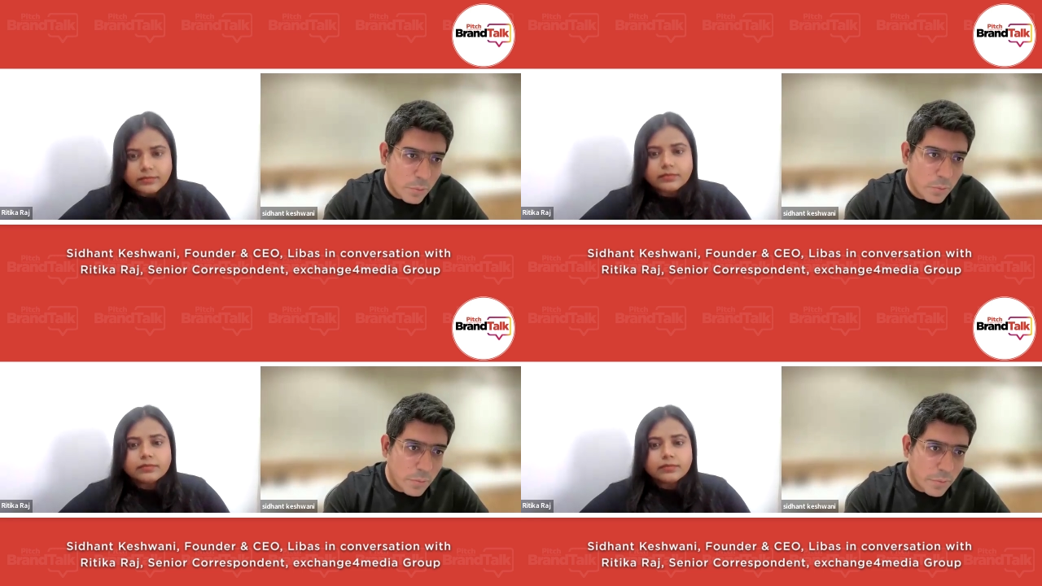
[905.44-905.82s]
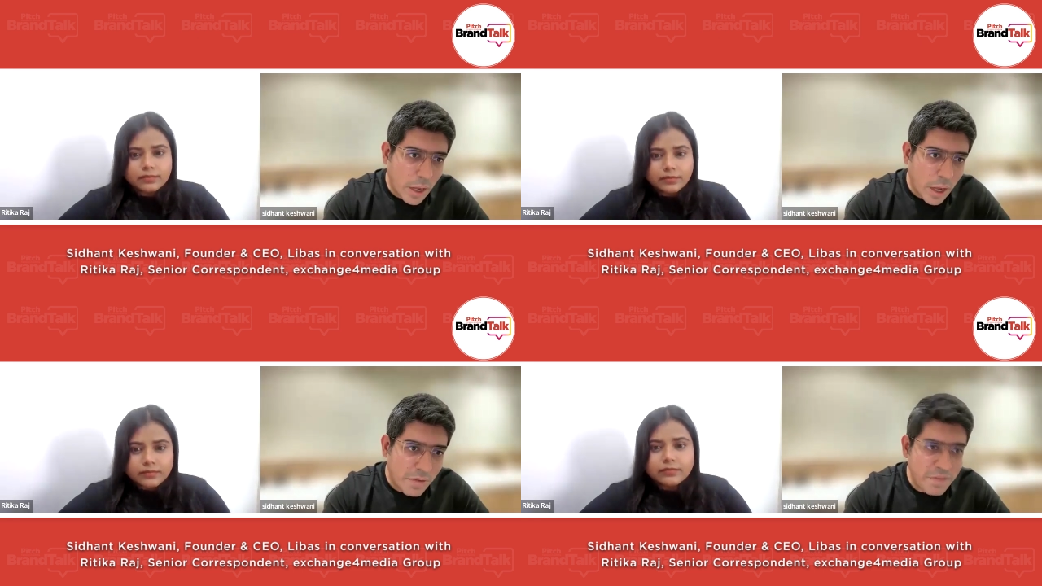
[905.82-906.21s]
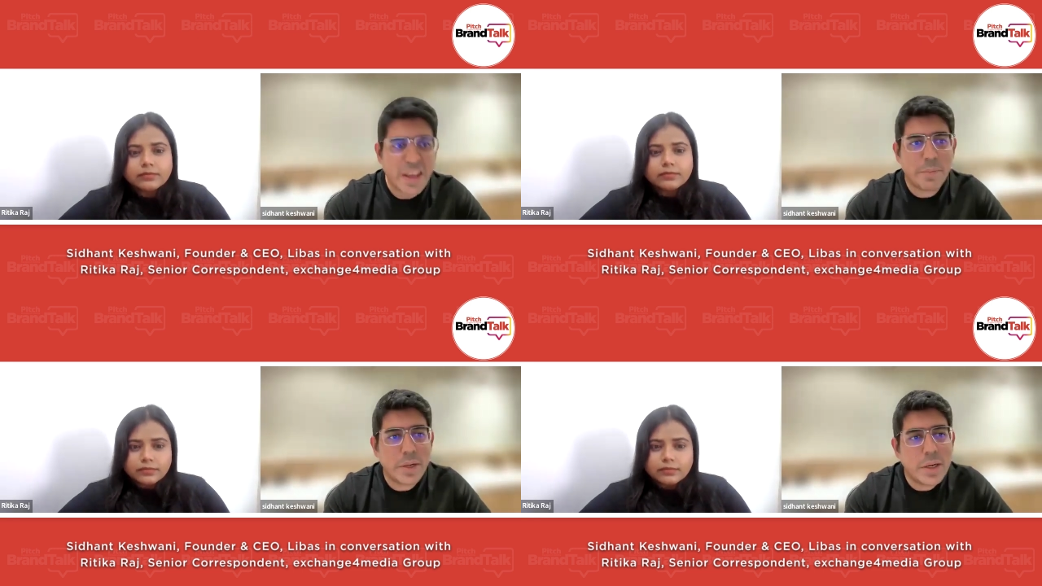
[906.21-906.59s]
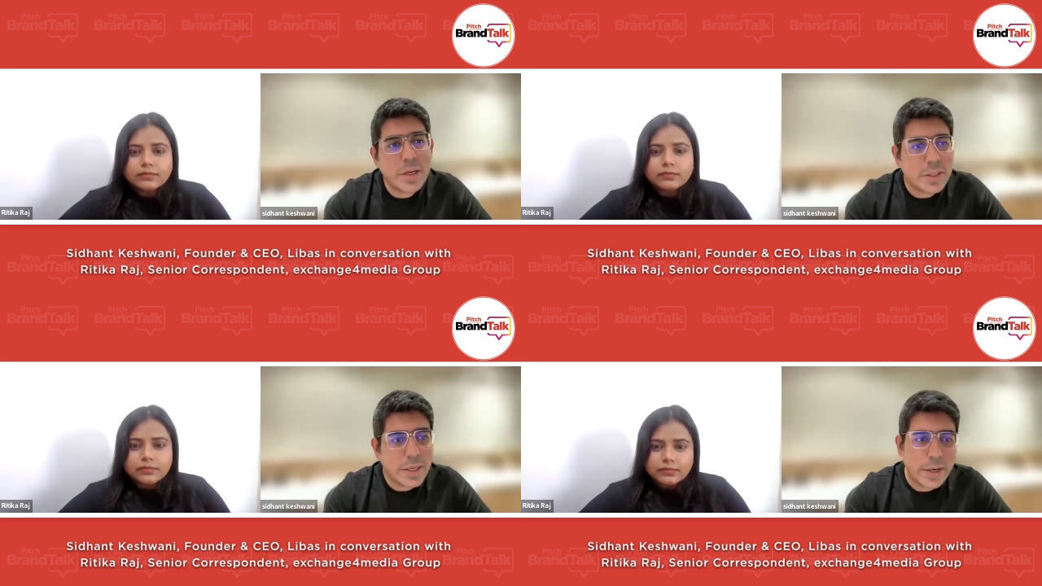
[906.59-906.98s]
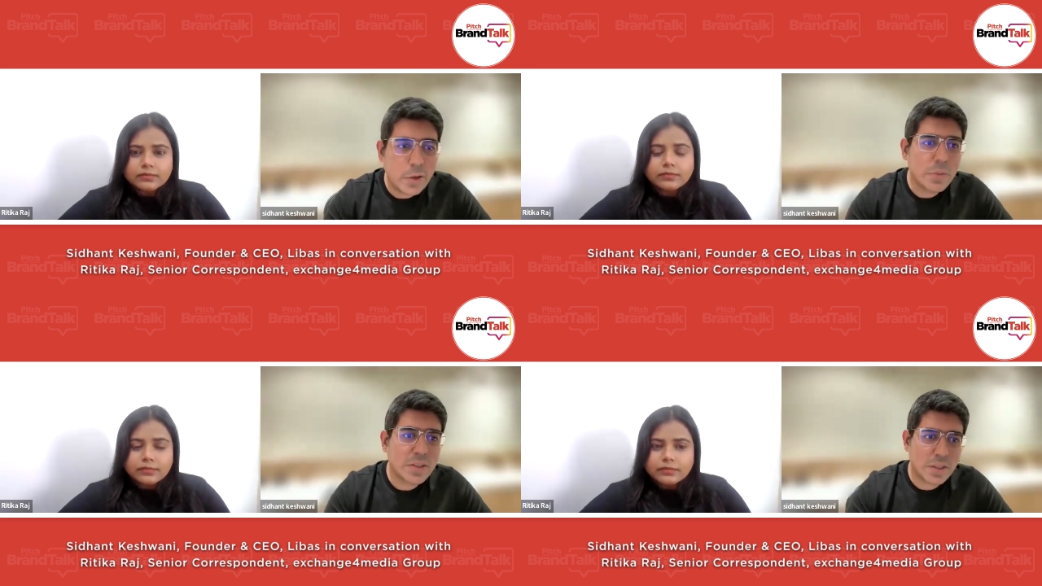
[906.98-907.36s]
Speaker 1: you are five minutes late,
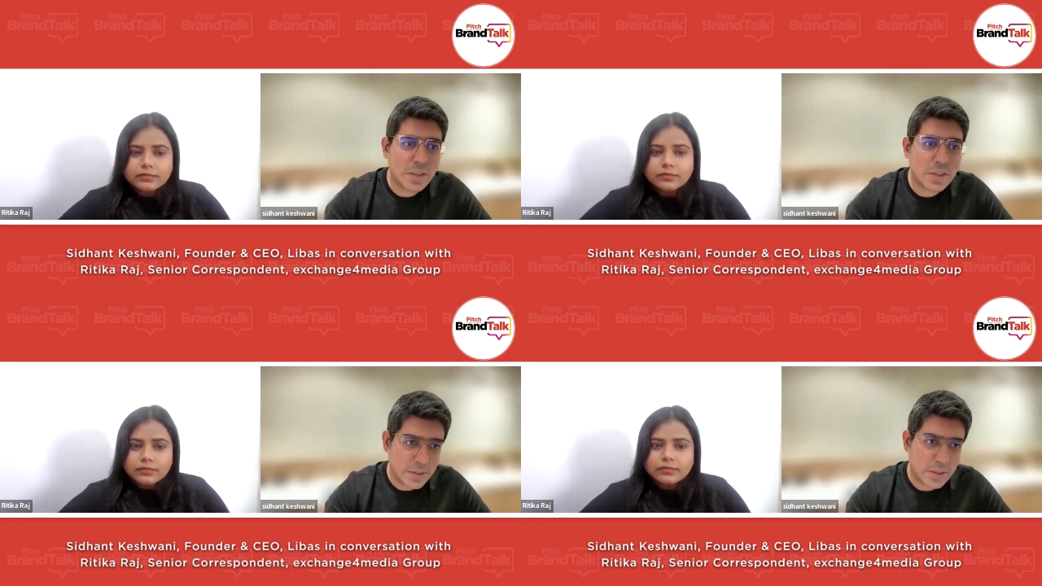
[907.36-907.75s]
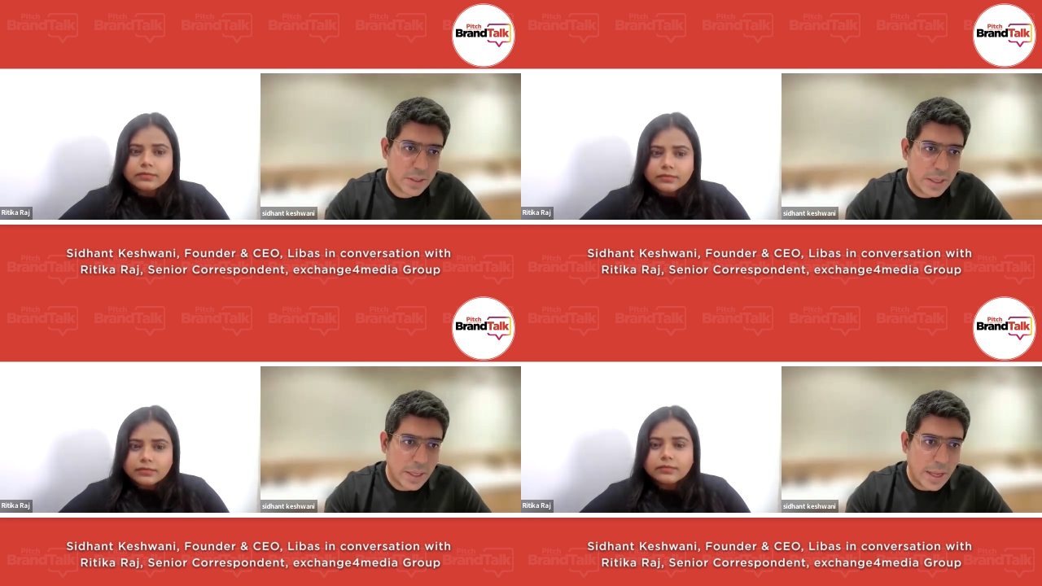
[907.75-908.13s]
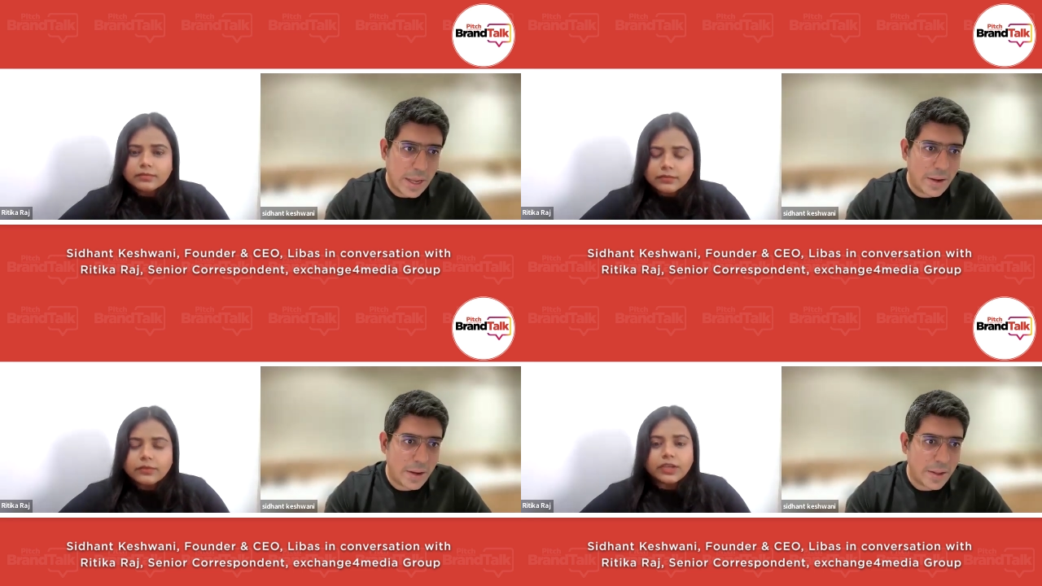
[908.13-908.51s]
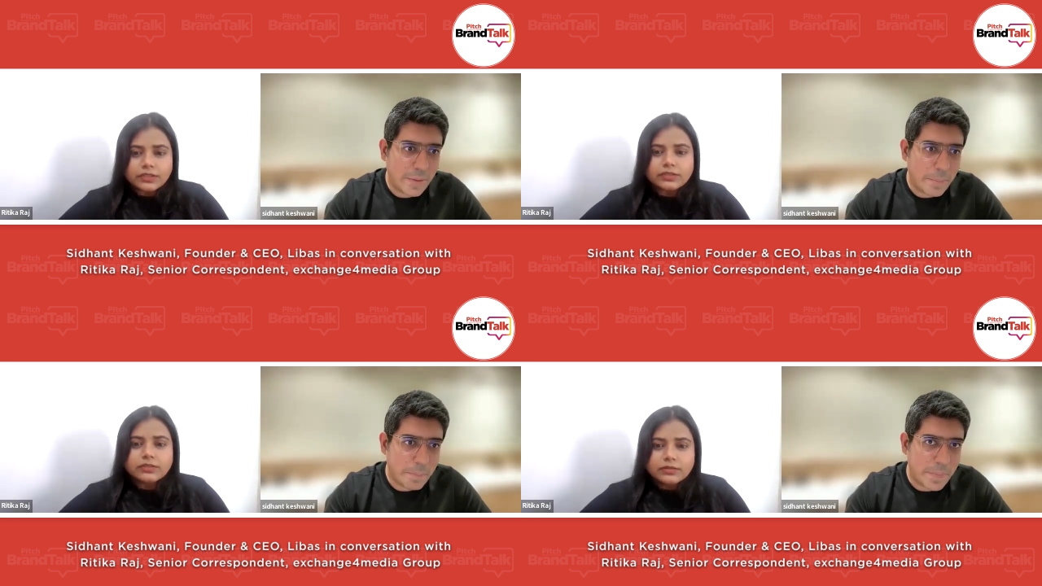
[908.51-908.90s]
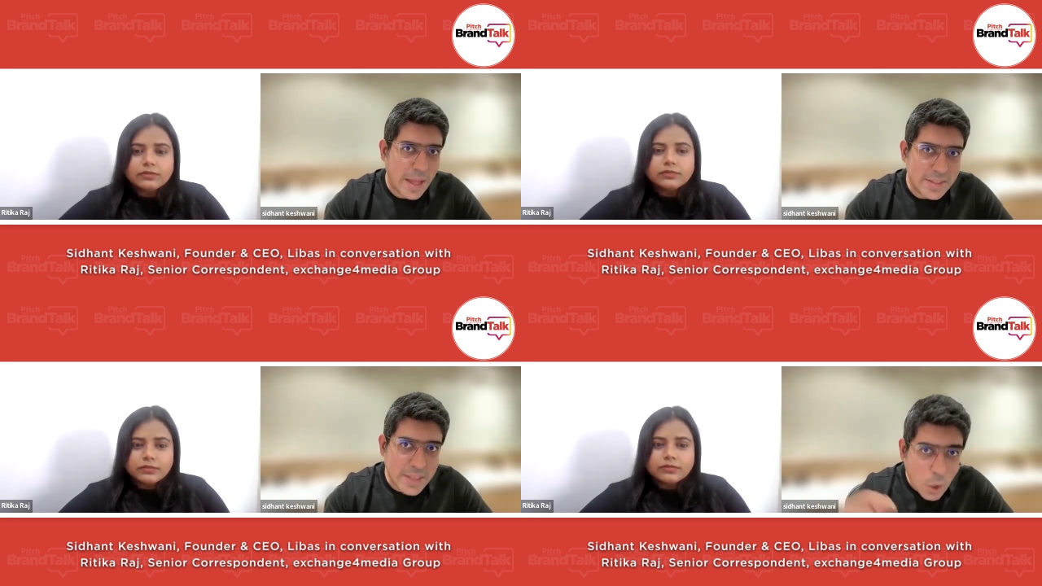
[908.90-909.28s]
you miss the bus. And right.
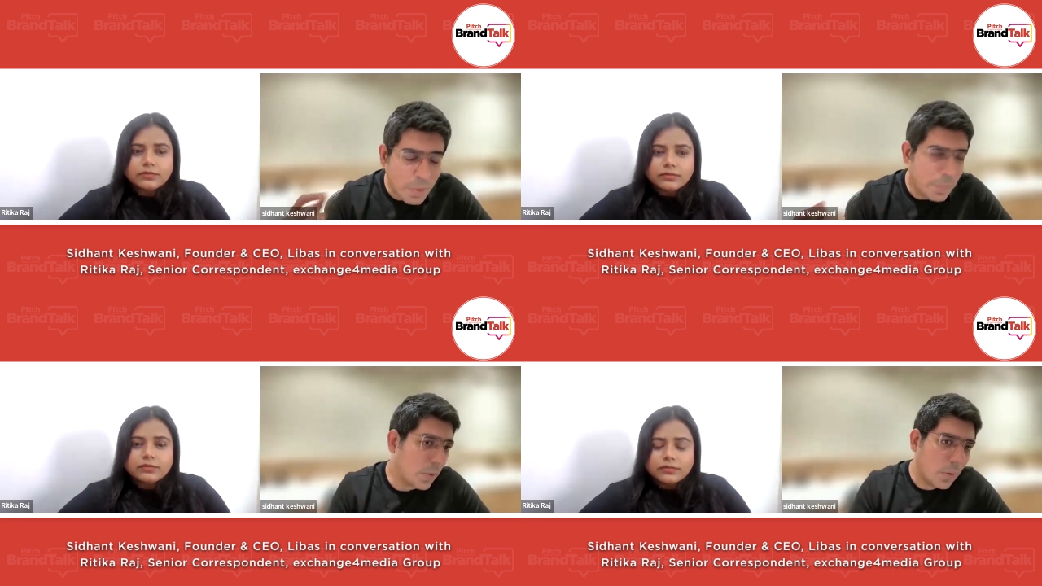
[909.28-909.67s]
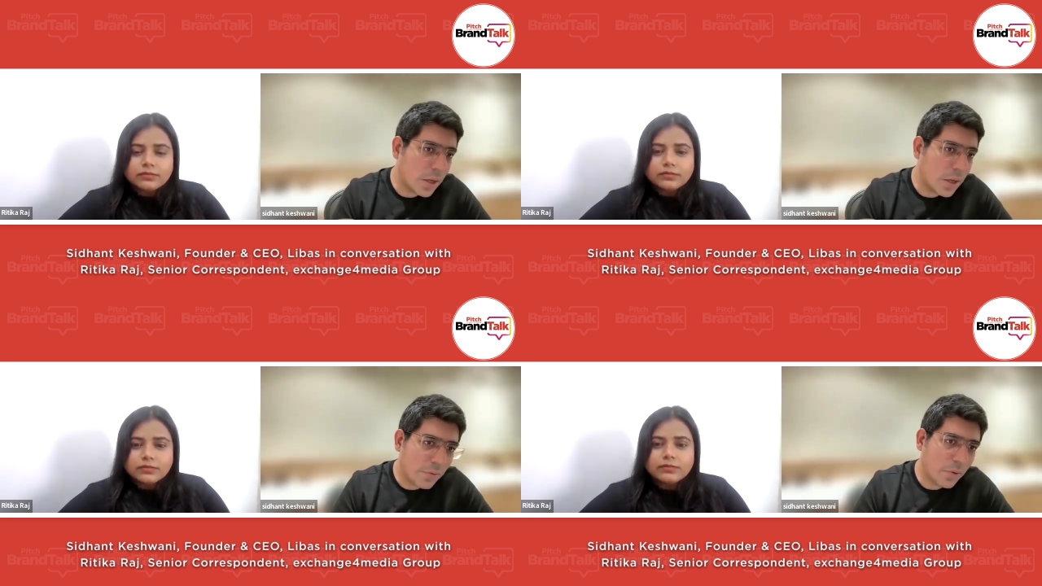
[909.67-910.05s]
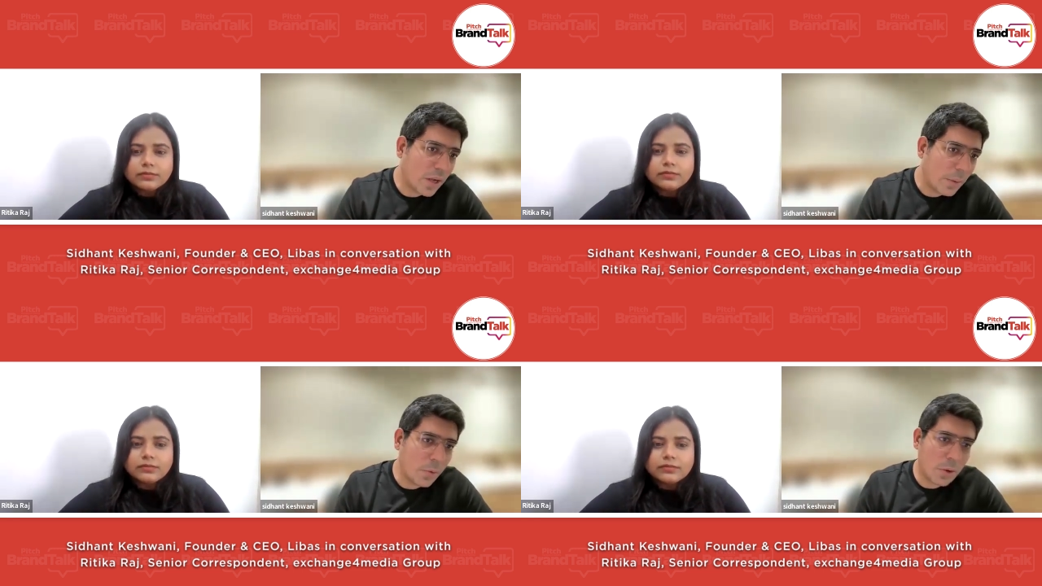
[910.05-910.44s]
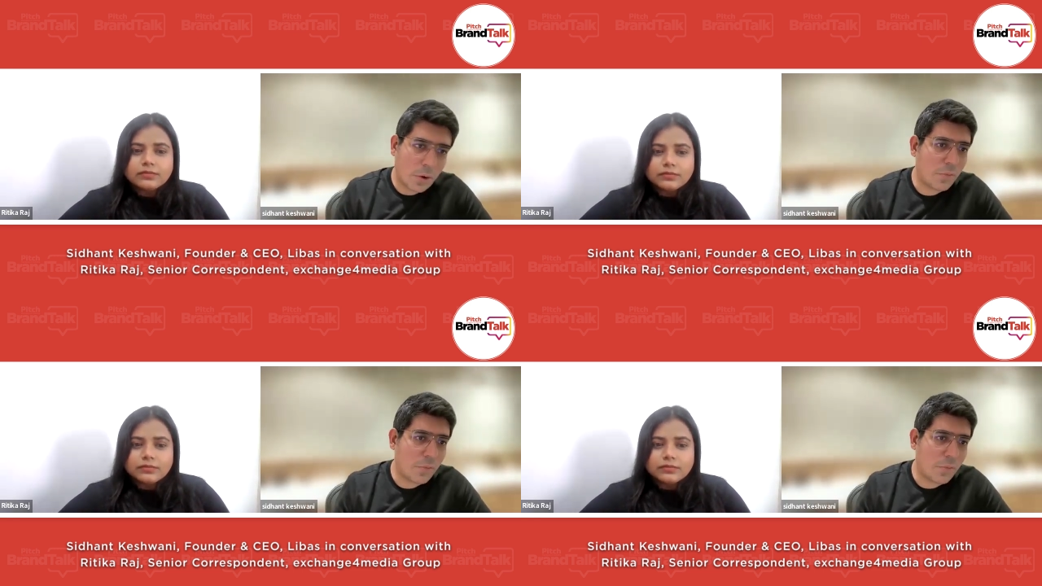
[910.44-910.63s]
that's how people work. If you will come to our